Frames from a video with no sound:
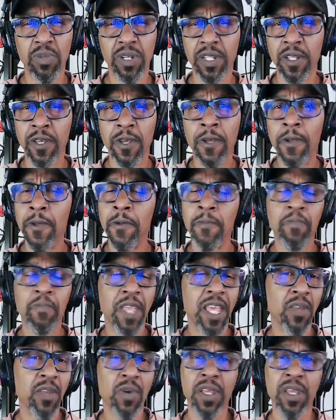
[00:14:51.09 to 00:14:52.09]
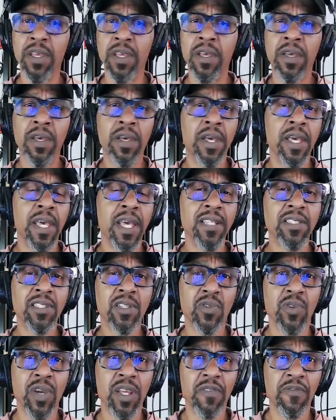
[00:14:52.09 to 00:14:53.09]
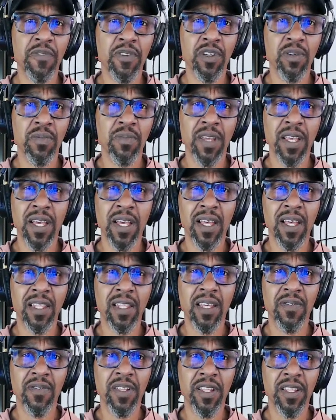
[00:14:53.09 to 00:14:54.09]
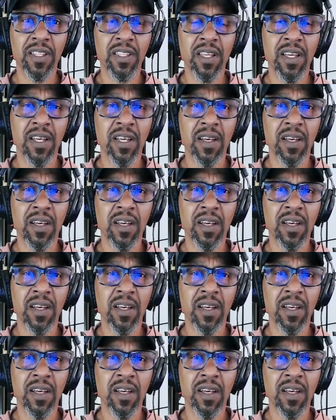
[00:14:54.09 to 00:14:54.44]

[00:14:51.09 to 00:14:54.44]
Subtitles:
But anyway, it's a great film. I love it.